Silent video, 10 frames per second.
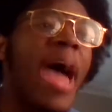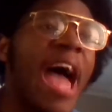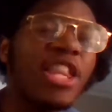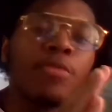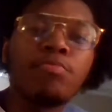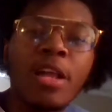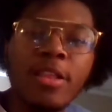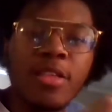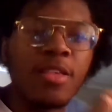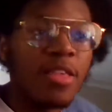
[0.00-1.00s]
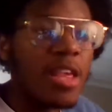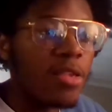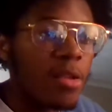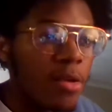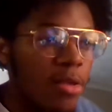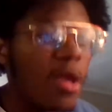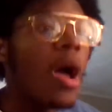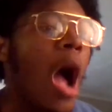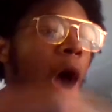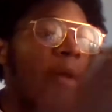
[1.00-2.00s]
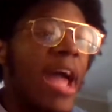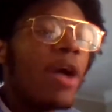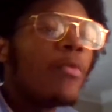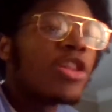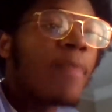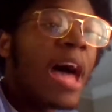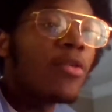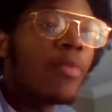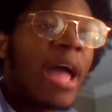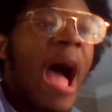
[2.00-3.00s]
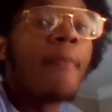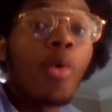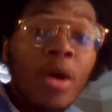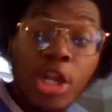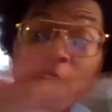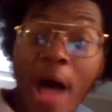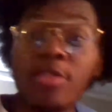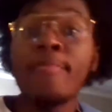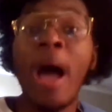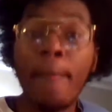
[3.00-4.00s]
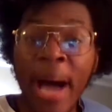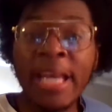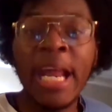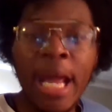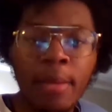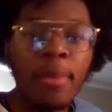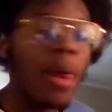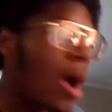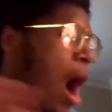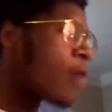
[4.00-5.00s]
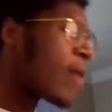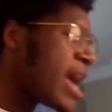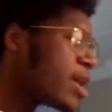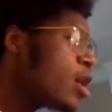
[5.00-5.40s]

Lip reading: pageant brothers and sisters, all right, and which, by the way, I'm going to shout them out by name, all right?